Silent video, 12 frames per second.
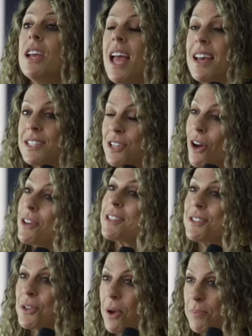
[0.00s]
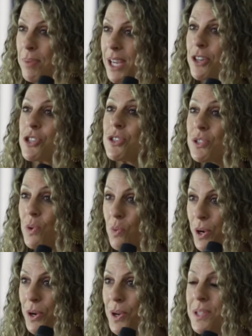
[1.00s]
As long as it's got pictures or
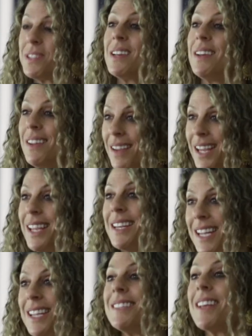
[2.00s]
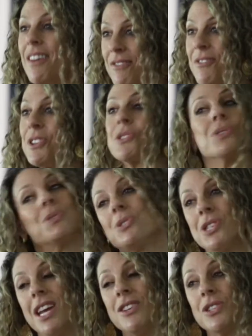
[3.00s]
words, it is a visual
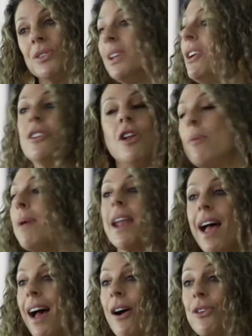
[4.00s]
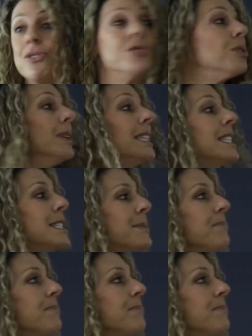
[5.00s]
schedule, no matter how you do it.